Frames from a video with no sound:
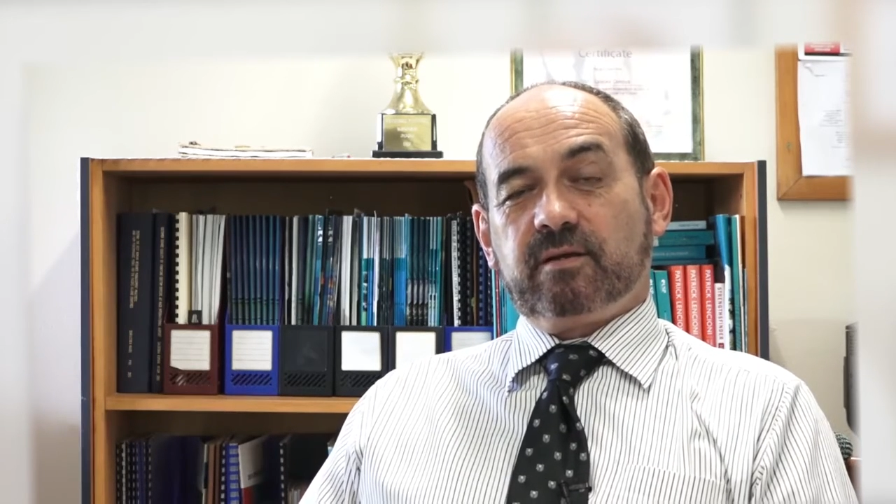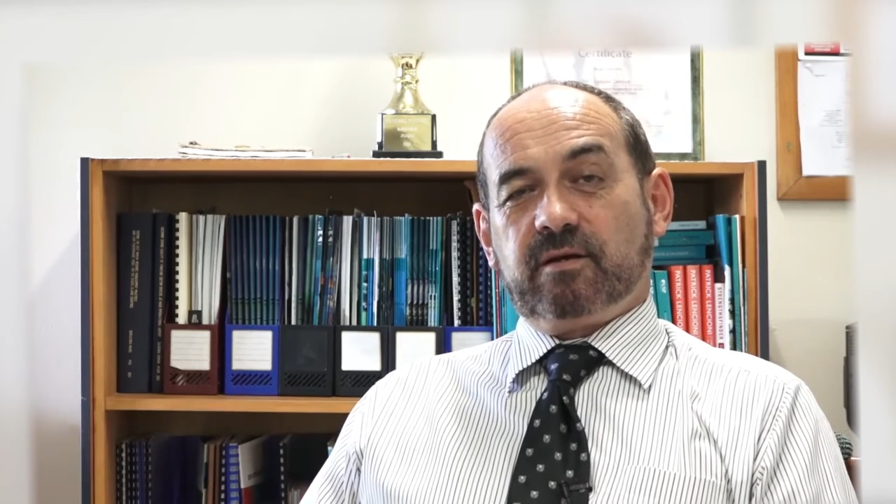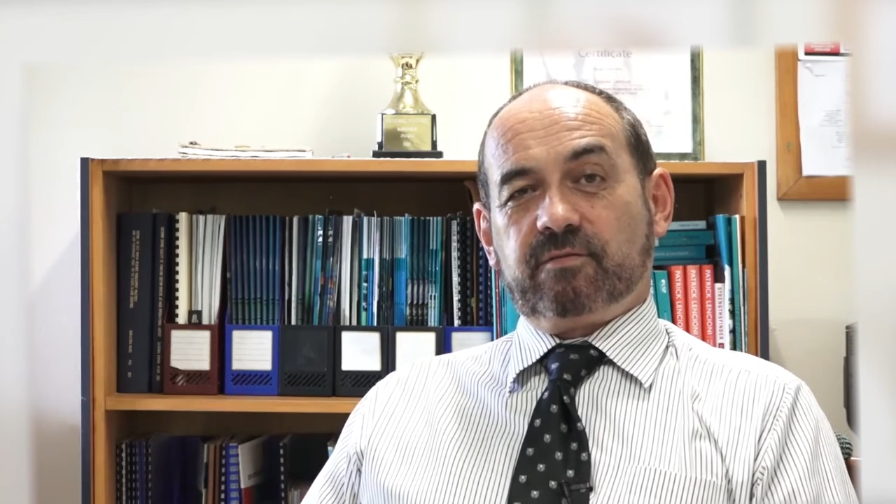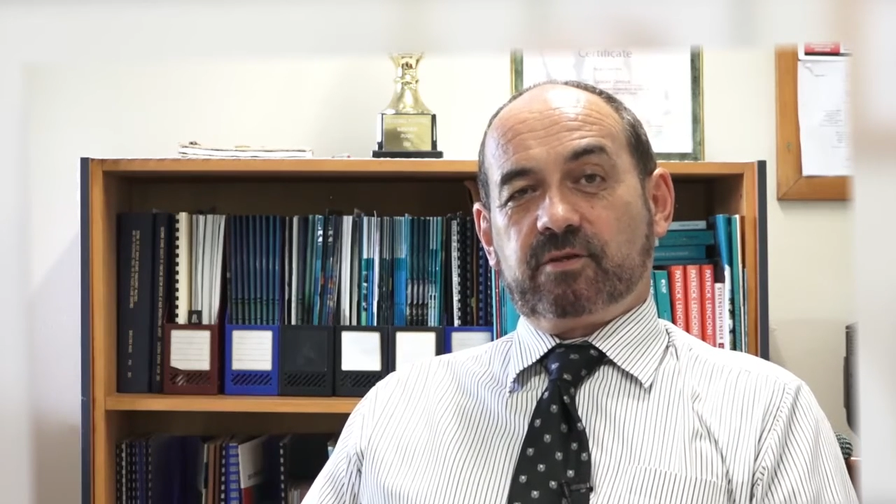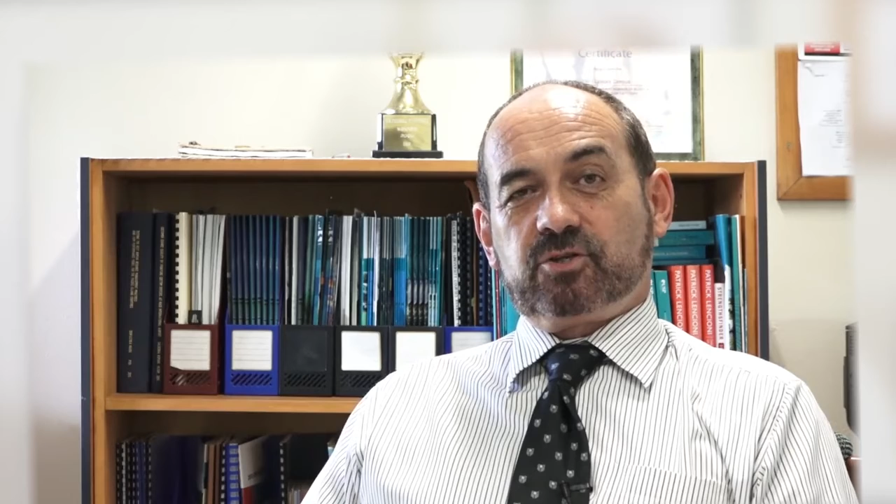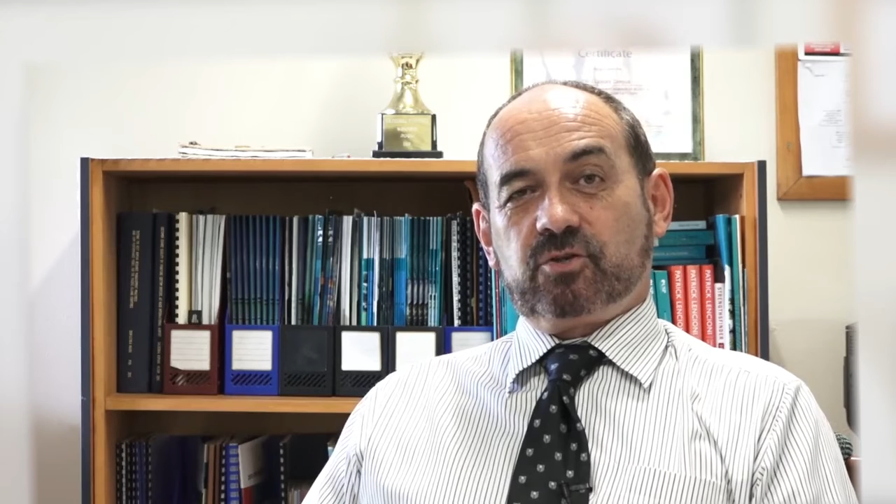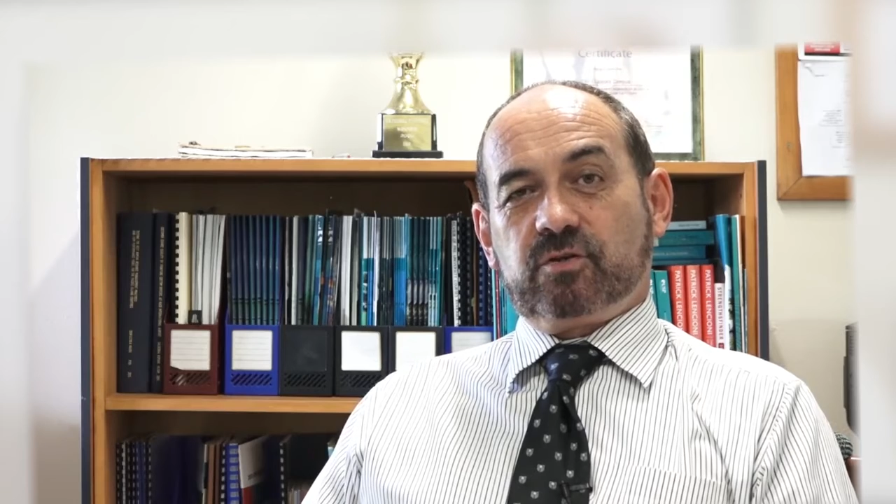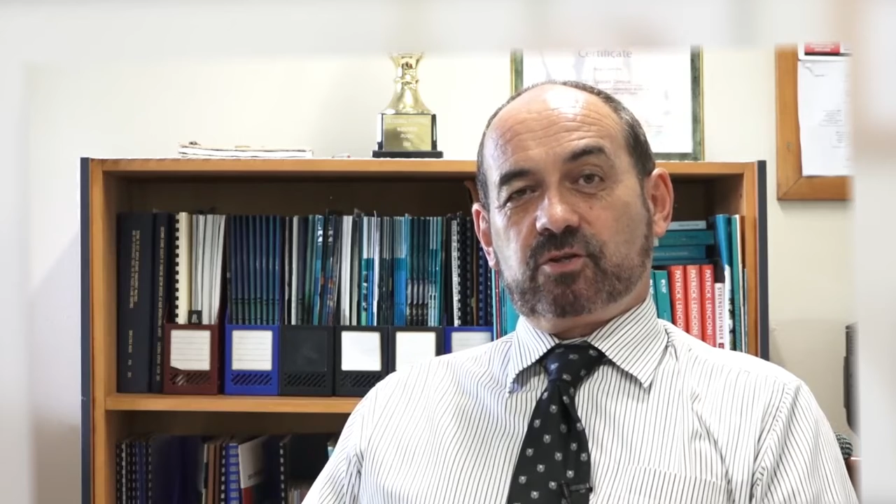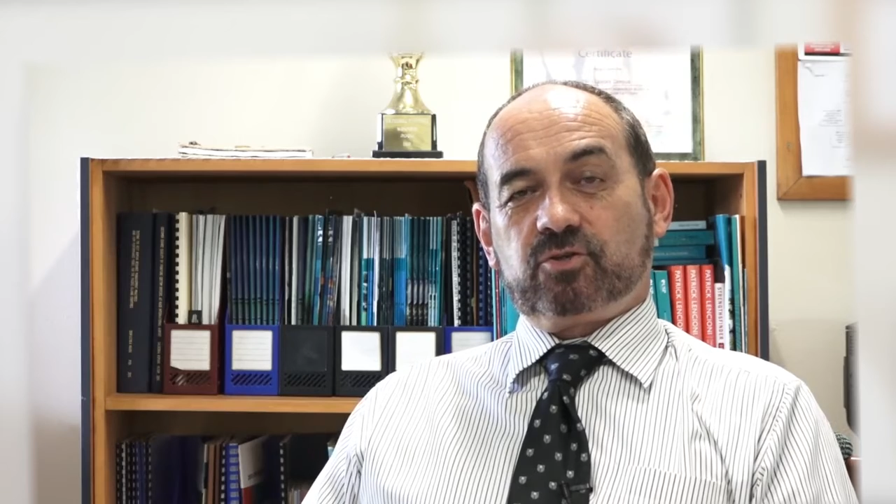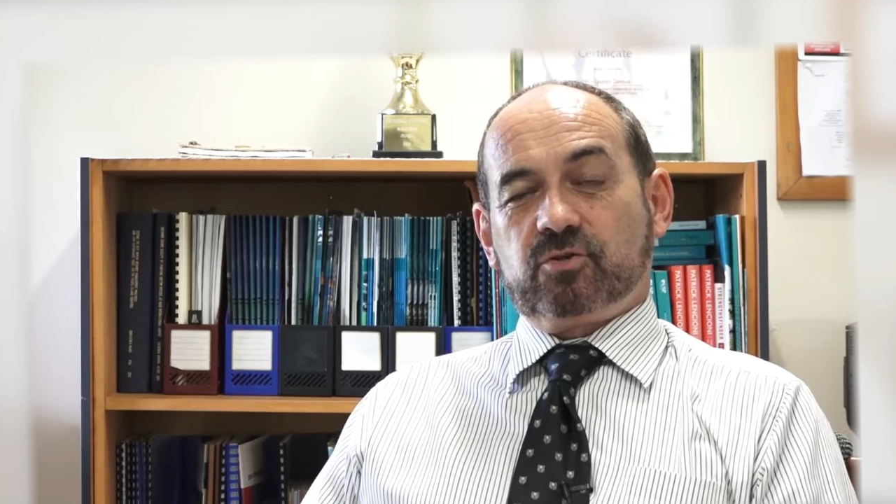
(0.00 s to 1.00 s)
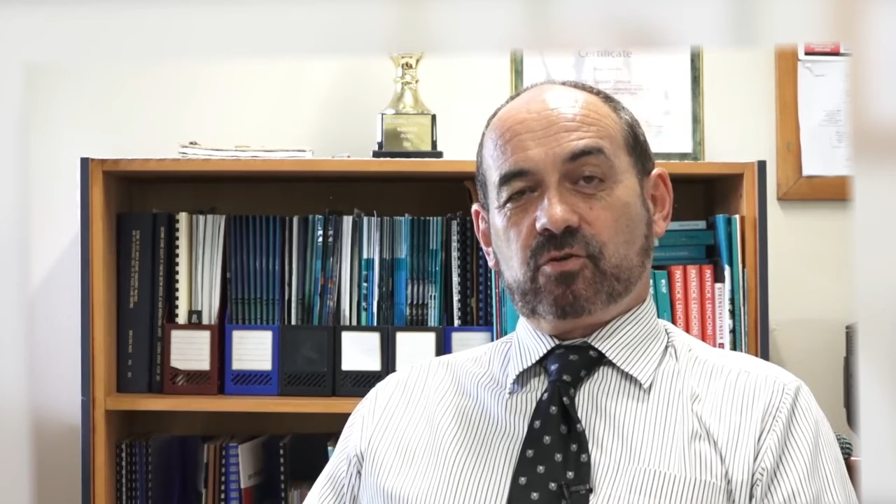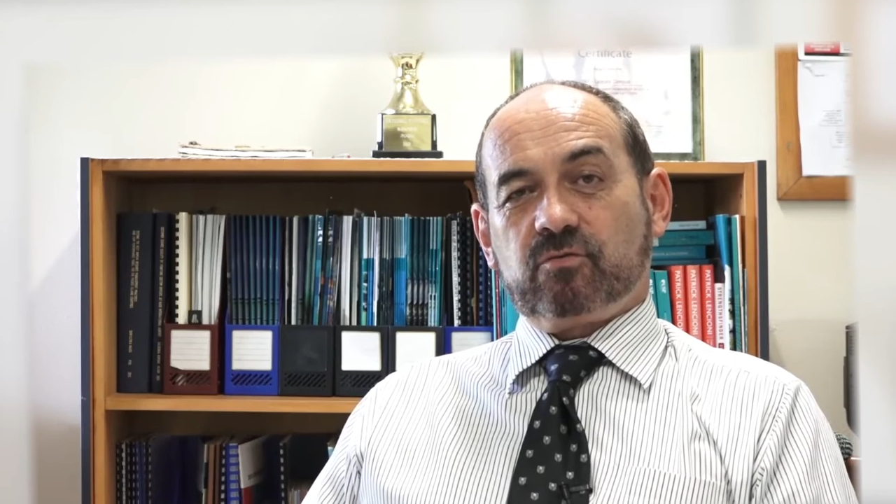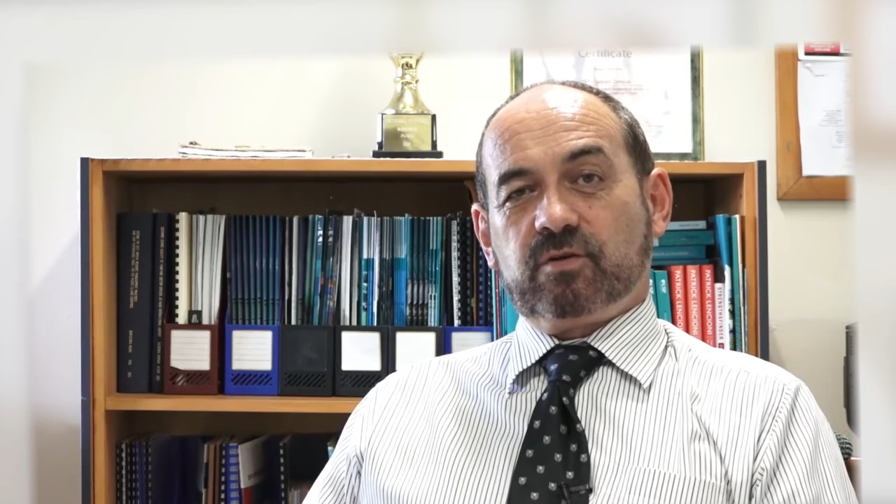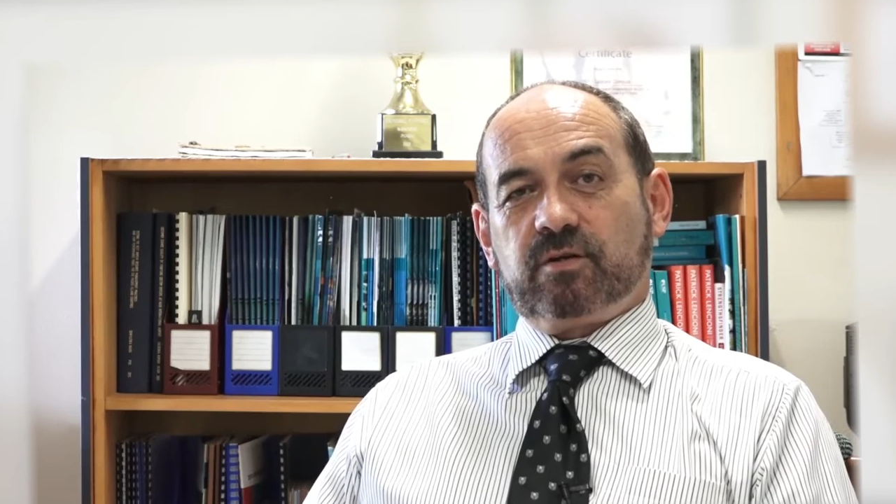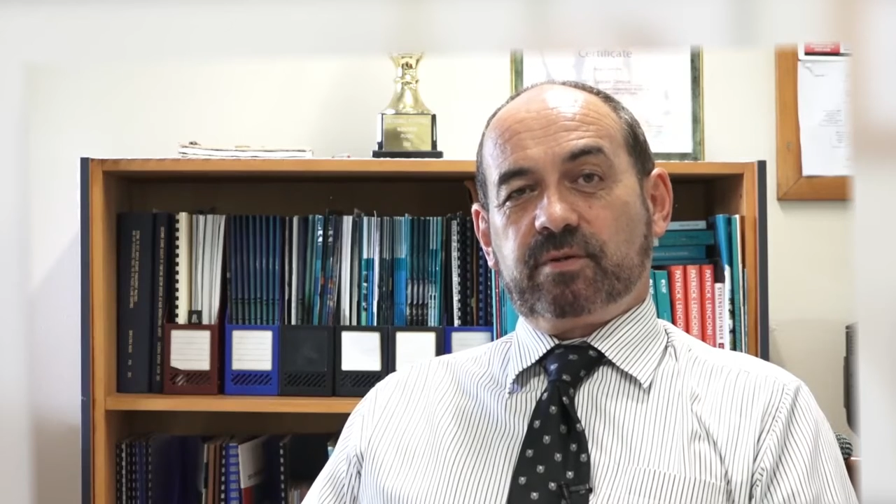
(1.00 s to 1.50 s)
of the issue and there should
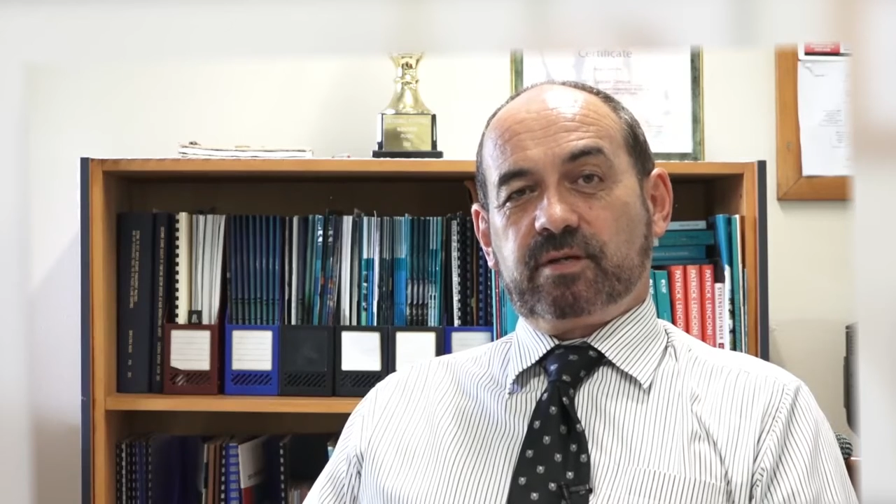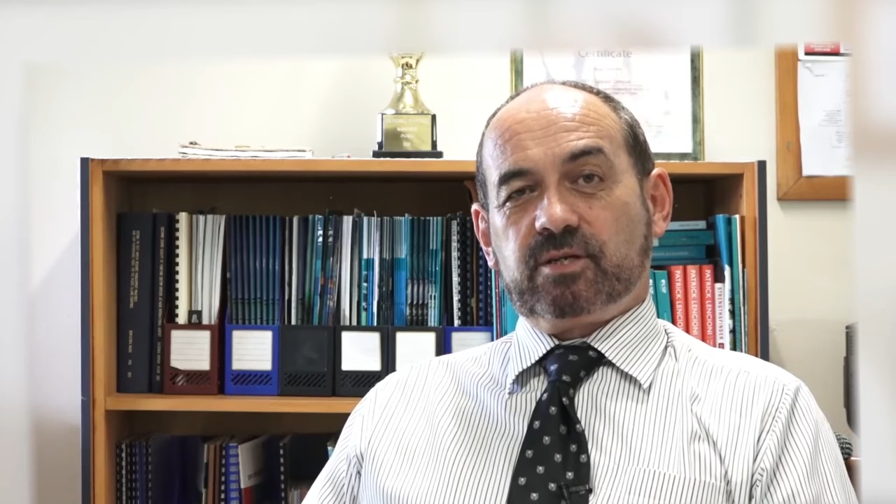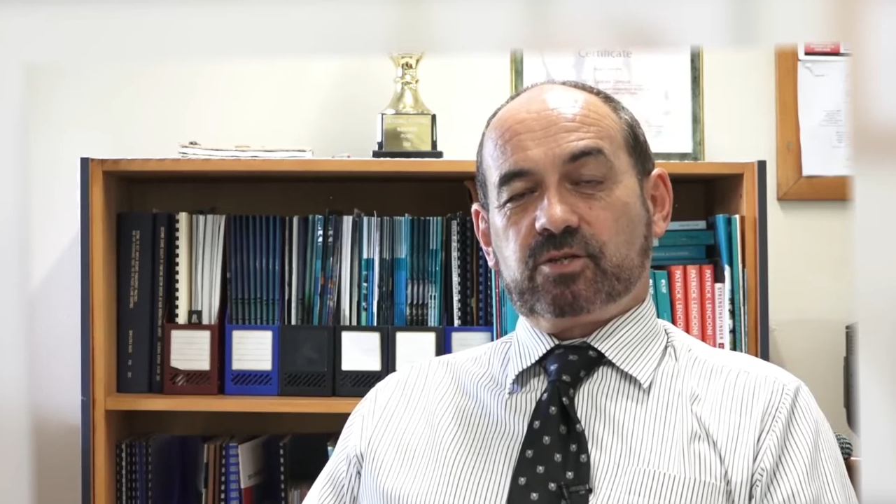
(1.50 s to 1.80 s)
not really be any